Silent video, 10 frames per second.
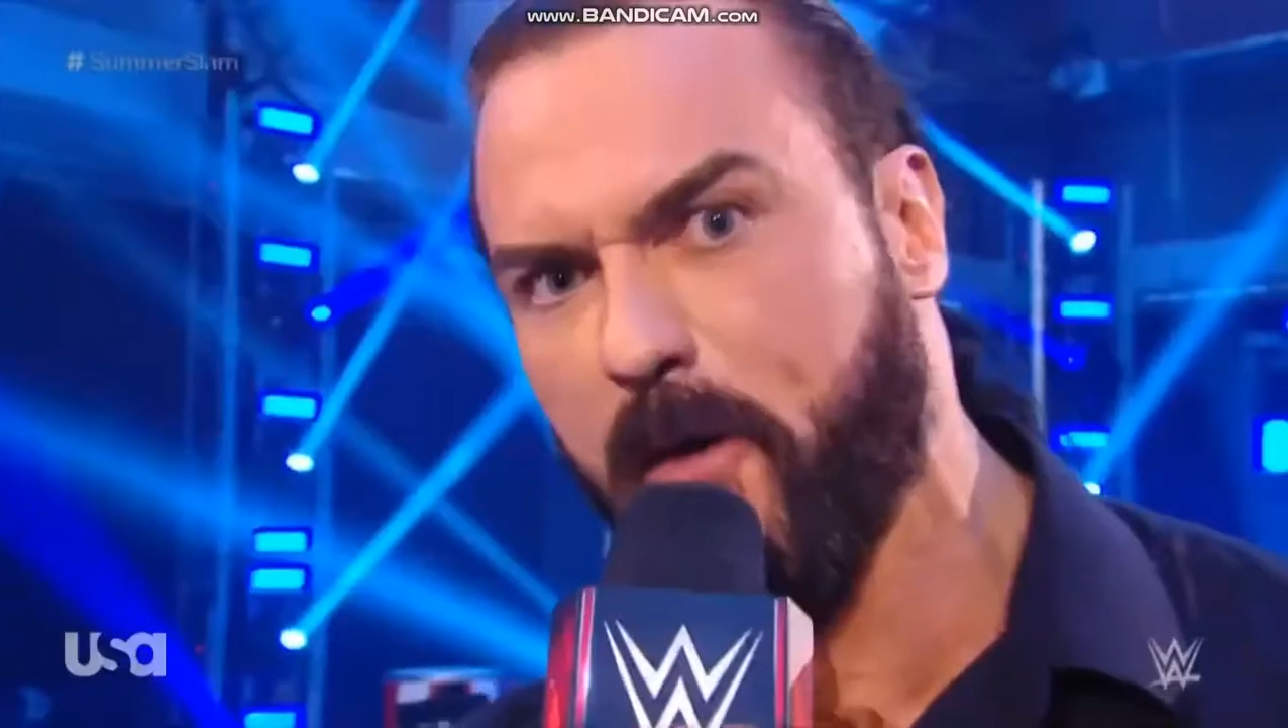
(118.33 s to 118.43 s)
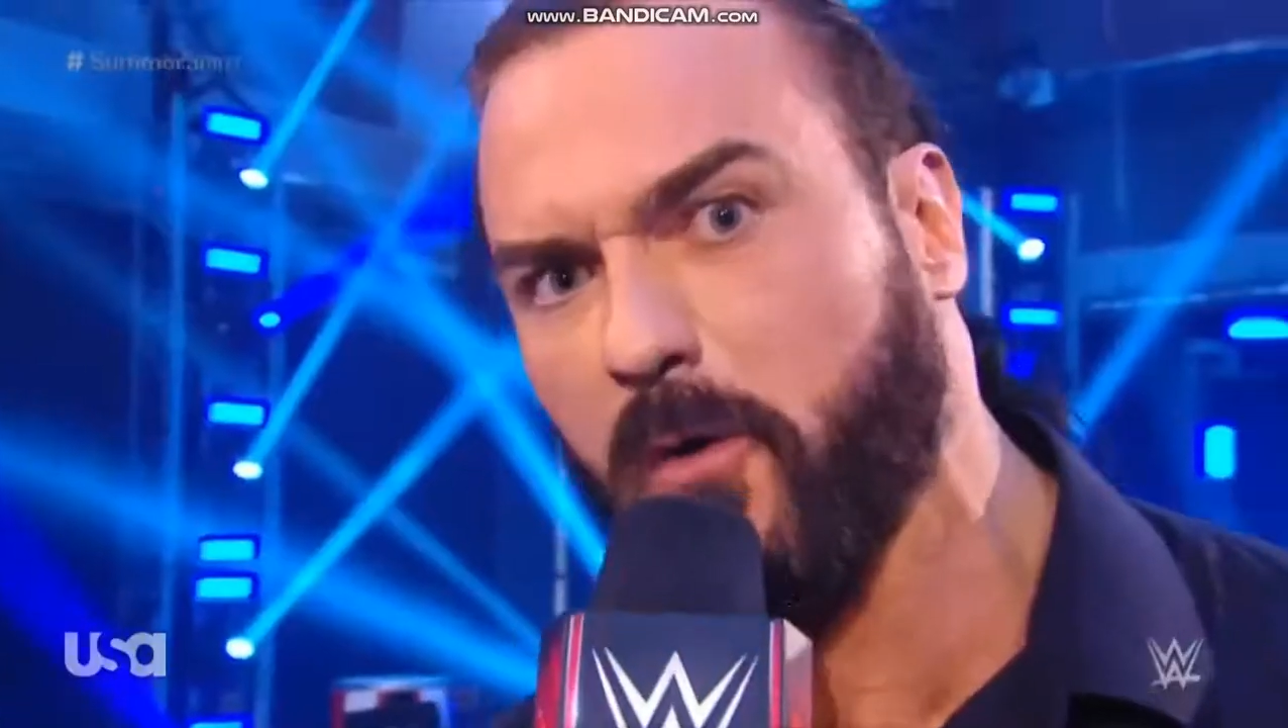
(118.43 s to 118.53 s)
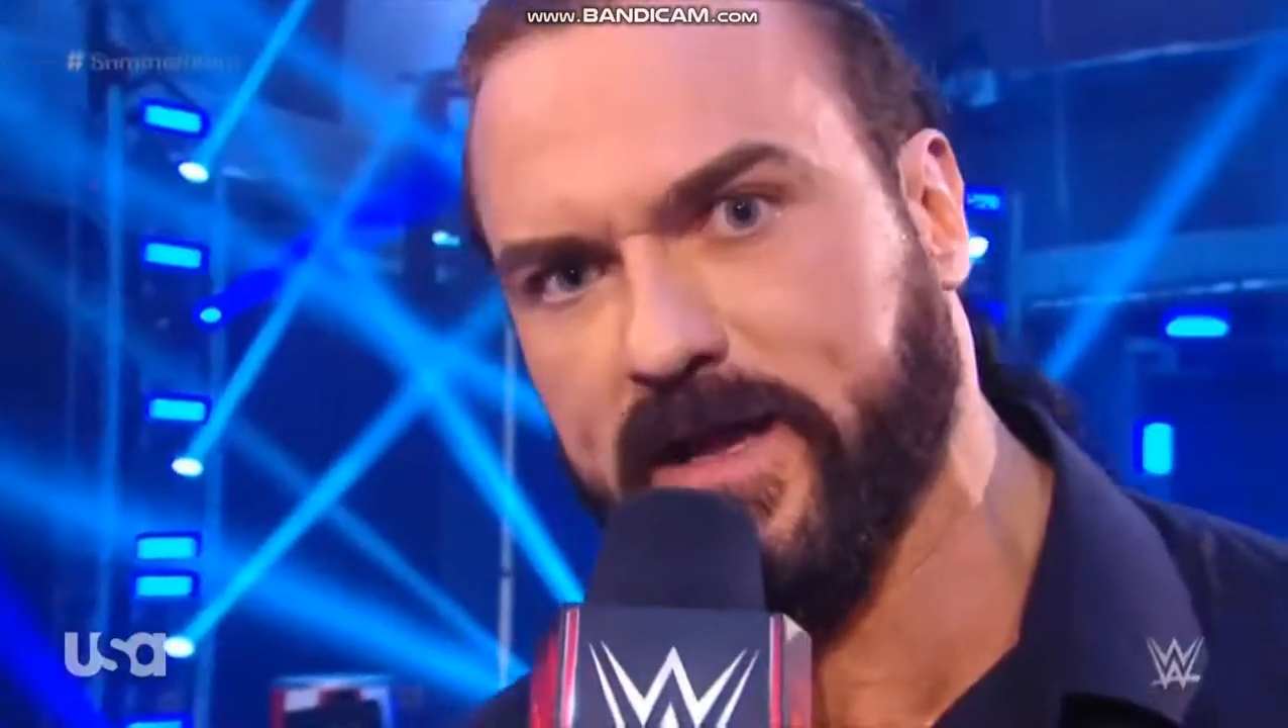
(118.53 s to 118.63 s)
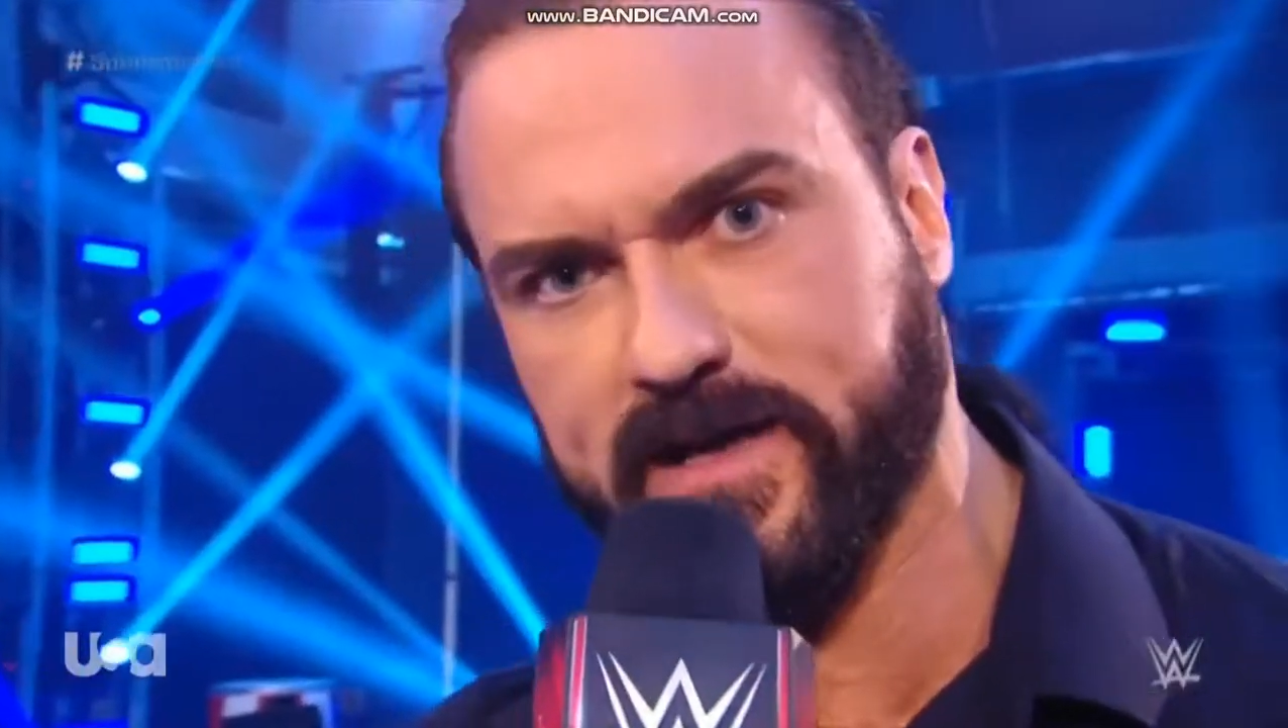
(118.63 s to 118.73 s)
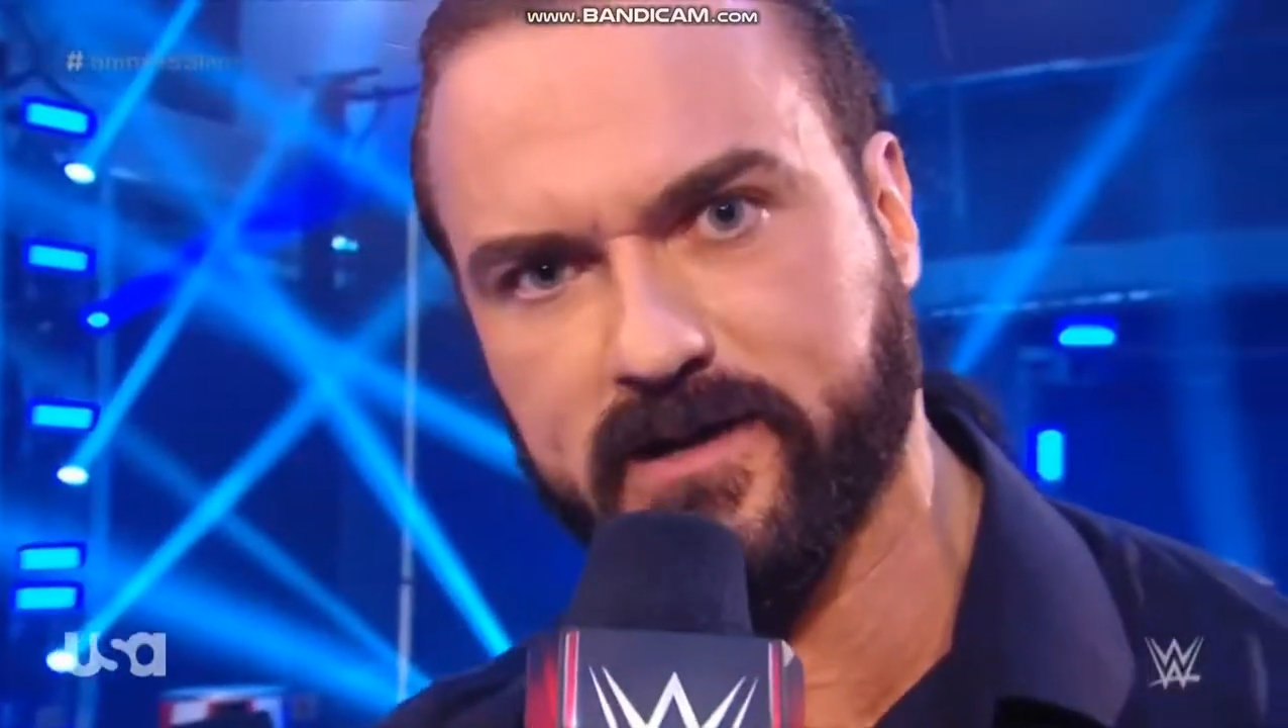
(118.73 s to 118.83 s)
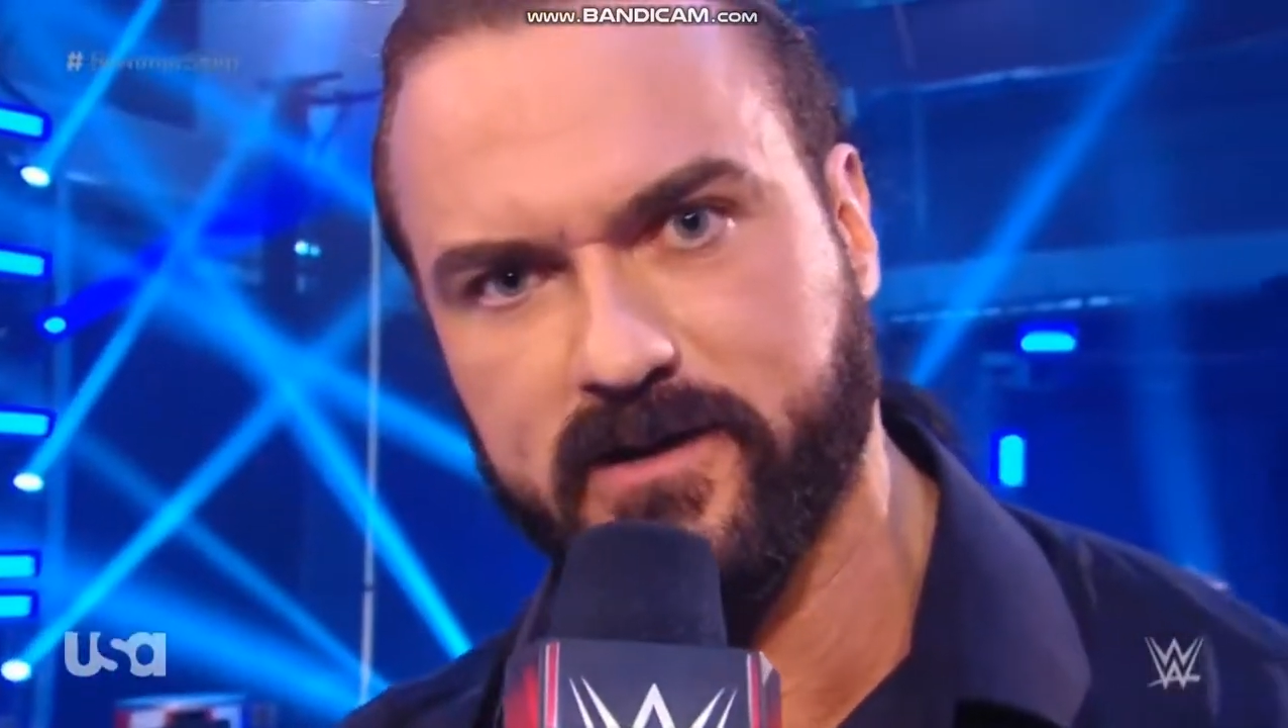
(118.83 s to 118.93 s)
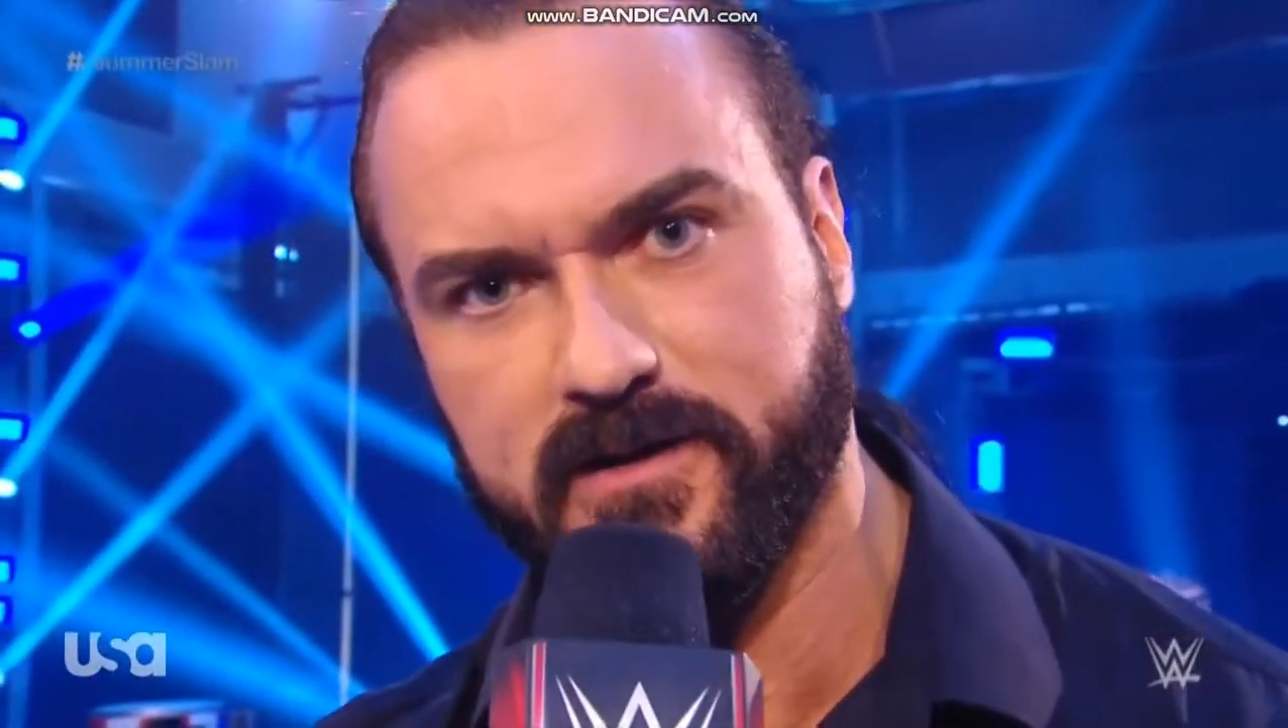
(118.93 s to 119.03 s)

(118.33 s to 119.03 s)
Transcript: Foley